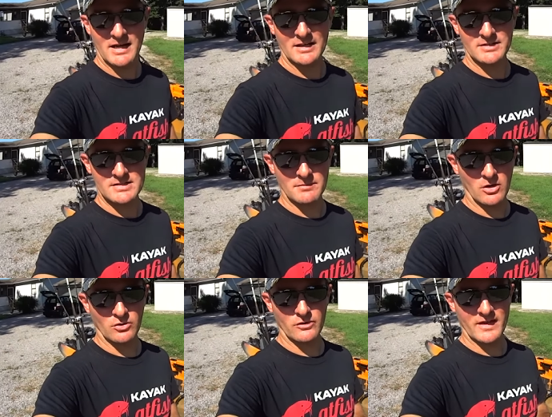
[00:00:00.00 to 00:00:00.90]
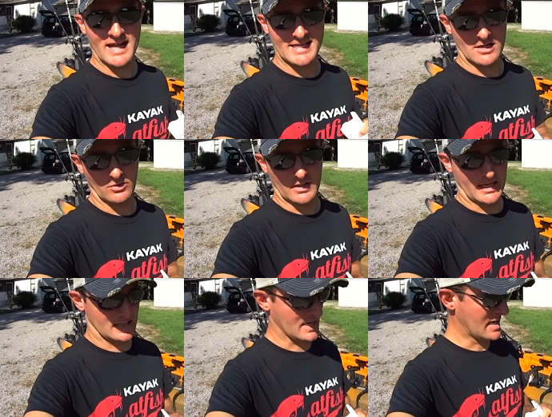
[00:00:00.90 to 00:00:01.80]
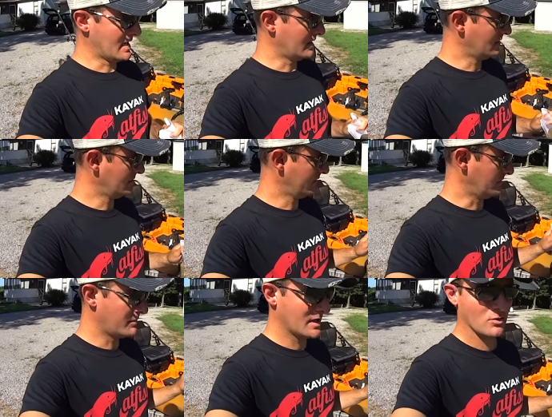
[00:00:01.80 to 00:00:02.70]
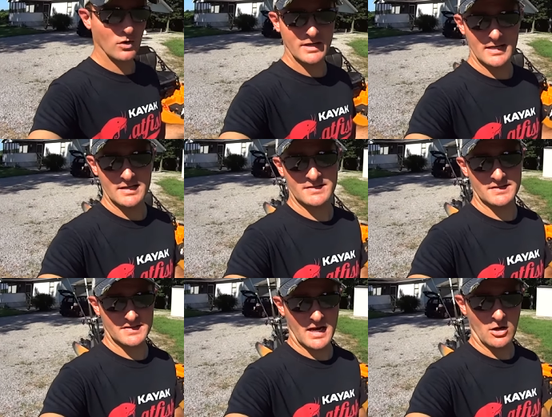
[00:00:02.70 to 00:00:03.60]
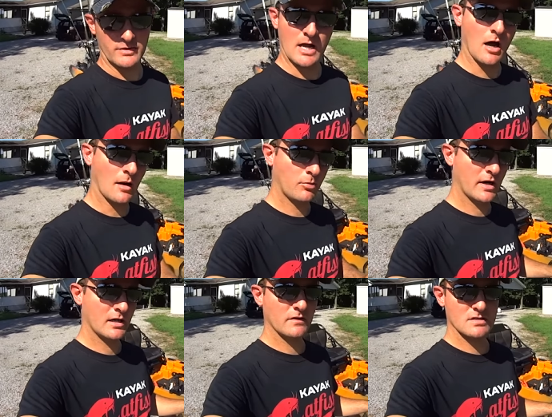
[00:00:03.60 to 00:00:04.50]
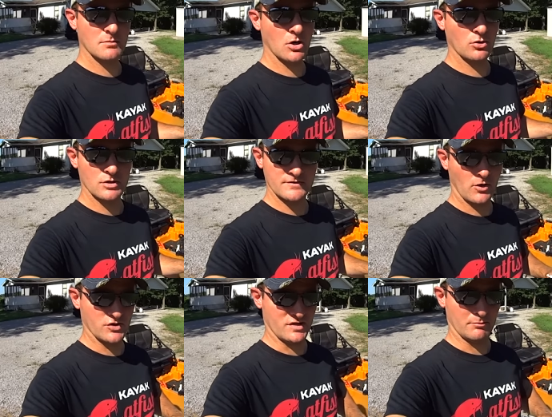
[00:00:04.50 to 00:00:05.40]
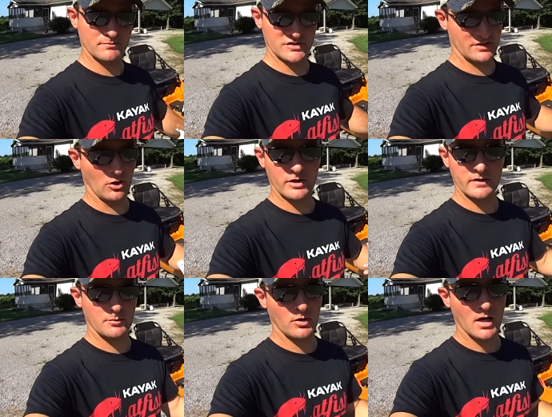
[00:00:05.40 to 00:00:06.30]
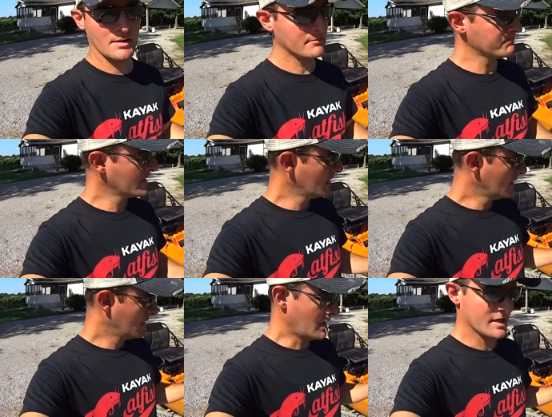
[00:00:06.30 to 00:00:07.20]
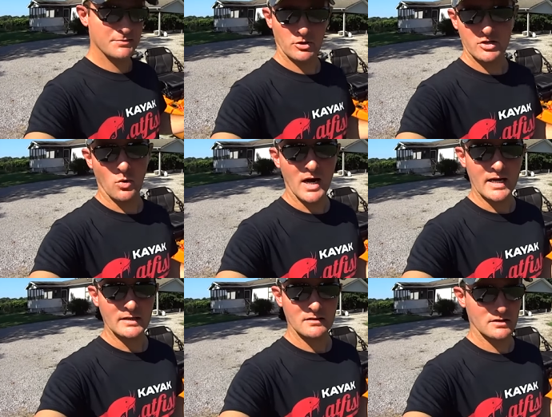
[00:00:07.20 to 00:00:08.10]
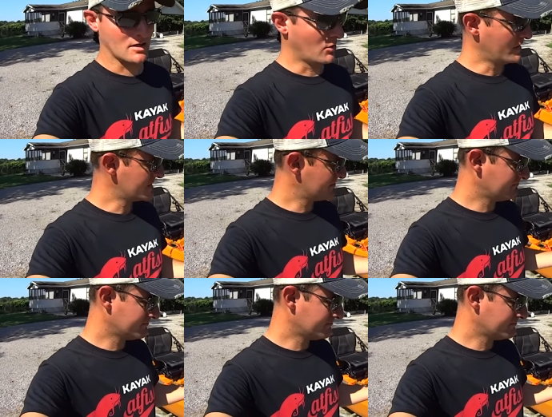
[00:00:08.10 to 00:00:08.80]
about this motor that I don't like, and the big one is the sound. Now, operating this motor, as far as just turning the prop, it's pretty quiet. You know, it's